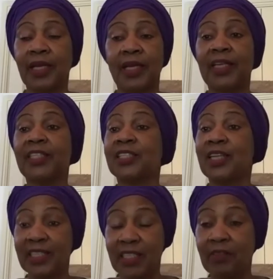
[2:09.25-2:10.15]

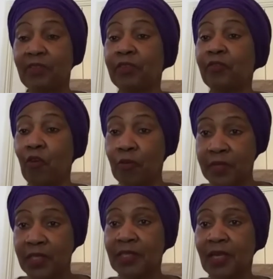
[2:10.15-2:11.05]
legislative
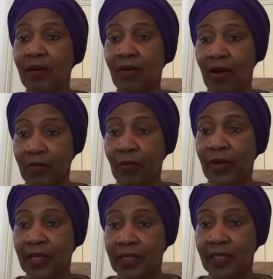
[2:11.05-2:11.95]
reforms around the
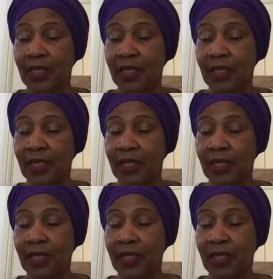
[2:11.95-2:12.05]
world